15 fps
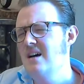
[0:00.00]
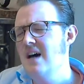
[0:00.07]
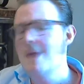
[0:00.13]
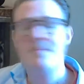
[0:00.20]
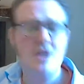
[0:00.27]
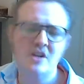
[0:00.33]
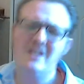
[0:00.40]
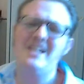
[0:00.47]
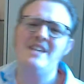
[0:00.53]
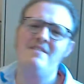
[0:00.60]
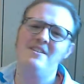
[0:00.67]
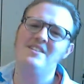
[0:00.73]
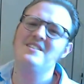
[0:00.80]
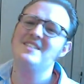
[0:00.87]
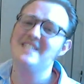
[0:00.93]
I'm gonna give
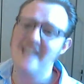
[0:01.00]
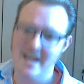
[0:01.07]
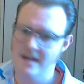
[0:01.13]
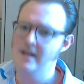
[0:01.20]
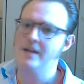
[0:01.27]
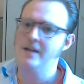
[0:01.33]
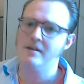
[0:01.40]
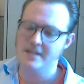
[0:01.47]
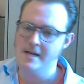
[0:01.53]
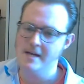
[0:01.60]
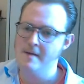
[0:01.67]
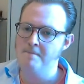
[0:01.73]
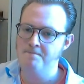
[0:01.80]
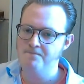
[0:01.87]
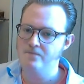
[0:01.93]
it a 10 out of 10.
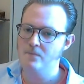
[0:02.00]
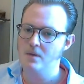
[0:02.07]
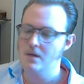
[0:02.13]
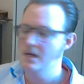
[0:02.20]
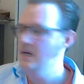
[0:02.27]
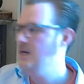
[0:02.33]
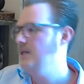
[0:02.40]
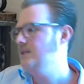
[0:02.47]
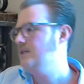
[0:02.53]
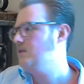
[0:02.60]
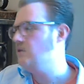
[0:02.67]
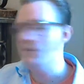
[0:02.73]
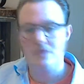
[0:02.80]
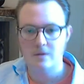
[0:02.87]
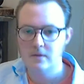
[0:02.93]
It's
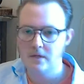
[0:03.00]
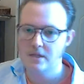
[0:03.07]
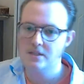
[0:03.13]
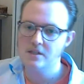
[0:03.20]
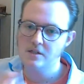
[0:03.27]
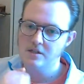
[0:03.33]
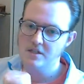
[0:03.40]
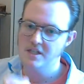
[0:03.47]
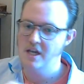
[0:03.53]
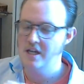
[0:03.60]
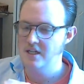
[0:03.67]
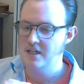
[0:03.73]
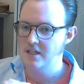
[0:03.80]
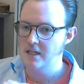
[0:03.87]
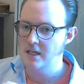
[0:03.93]
good. It's good
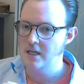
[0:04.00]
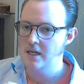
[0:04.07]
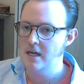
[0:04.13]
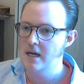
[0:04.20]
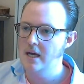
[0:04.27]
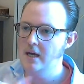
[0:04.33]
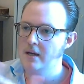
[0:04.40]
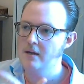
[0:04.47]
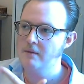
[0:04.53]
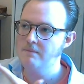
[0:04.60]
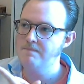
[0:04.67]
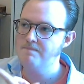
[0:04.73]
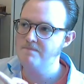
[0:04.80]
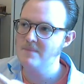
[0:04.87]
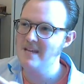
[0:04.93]
tasting.
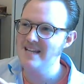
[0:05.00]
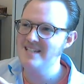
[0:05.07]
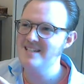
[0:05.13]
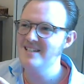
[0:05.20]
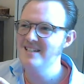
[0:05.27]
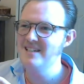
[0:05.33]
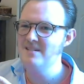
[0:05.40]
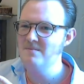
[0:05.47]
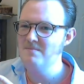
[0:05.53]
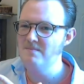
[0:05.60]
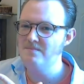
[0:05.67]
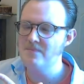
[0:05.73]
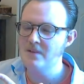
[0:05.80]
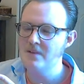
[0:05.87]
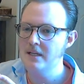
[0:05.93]
It's a
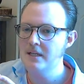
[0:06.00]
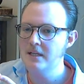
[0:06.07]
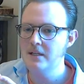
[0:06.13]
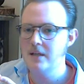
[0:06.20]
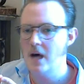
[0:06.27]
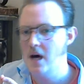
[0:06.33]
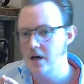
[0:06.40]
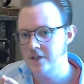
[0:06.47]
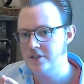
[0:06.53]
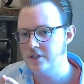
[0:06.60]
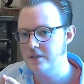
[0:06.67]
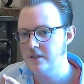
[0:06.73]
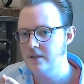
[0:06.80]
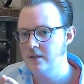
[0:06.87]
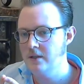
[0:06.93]
little harsher
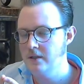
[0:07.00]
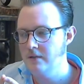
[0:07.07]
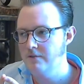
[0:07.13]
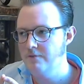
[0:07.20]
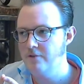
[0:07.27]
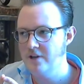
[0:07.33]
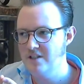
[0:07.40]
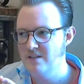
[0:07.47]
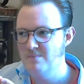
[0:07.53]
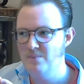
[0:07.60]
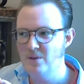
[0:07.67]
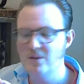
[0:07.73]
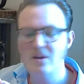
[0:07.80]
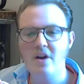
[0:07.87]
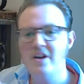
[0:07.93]
than, for example,
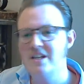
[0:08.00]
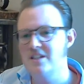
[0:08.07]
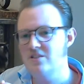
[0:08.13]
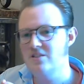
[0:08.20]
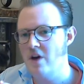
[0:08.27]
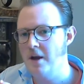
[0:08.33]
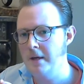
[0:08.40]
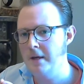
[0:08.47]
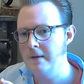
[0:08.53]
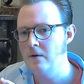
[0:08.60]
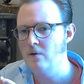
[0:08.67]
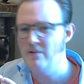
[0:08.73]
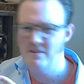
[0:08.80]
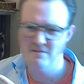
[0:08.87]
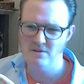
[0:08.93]
a Lucky Strike
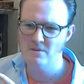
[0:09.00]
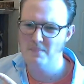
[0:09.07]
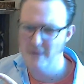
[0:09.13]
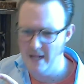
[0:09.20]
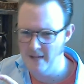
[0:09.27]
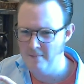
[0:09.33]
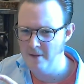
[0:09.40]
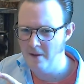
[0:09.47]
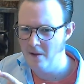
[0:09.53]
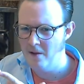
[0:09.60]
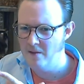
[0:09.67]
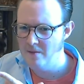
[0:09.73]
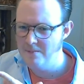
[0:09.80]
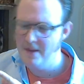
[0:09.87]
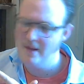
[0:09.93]
or even a Pall Mall.
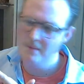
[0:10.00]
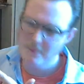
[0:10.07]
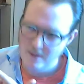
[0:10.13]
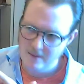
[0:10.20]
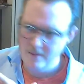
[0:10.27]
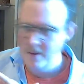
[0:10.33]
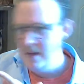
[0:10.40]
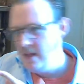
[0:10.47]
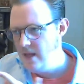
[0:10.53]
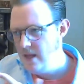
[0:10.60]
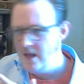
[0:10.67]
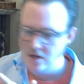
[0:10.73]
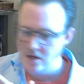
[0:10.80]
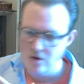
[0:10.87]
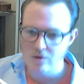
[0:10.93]
The Pall Mall,
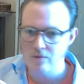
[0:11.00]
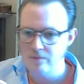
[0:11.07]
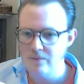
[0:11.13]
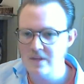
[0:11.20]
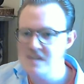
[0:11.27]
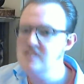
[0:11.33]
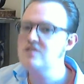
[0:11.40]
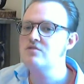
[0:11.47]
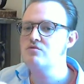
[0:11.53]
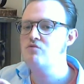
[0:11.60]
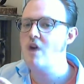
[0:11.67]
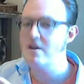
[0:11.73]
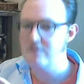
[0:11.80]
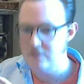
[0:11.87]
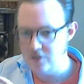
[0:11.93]
it's
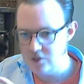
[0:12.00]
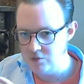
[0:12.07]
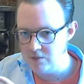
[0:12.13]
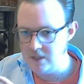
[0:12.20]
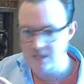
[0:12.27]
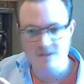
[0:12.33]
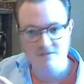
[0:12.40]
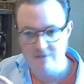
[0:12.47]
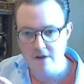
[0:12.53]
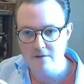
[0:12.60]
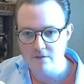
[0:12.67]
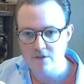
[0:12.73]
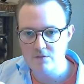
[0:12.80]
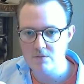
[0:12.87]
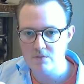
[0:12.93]
rather sweet. It's
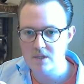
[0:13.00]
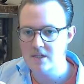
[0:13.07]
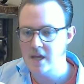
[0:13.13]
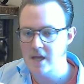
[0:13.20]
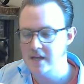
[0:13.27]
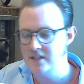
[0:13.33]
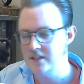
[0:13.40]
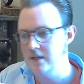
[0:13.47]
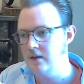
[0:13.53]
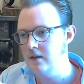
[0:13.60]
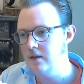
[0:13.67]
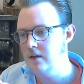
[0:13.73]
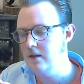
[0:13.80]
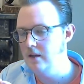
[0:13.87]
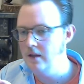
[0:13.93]
very sweet tasting
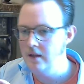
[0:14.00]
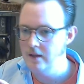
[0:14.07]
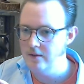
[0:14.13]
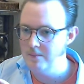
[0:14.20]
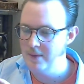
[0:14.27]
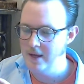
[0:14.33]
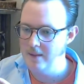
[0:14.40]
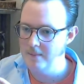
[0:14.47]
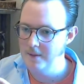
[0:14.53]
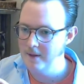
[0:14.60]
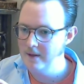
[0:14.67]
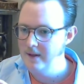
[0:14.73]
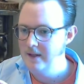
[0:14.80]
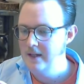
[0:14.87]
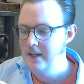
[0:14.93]
on the Pall
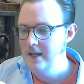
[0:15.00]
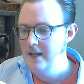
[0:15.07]
Mall.